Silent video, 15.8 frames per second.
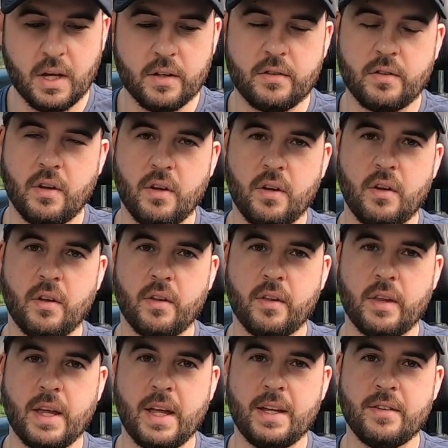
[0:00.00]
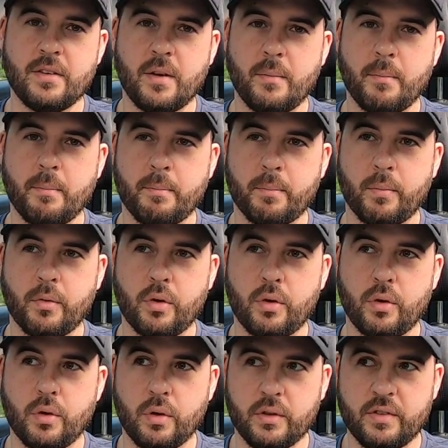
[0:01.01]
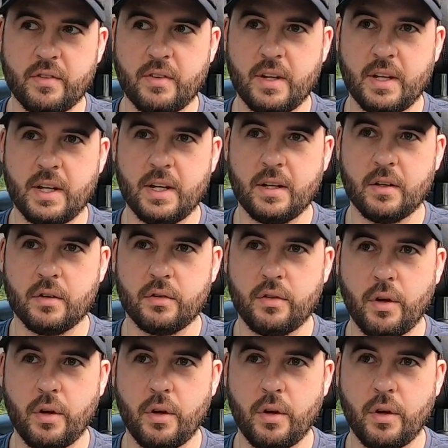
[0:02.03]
So that ends up costing,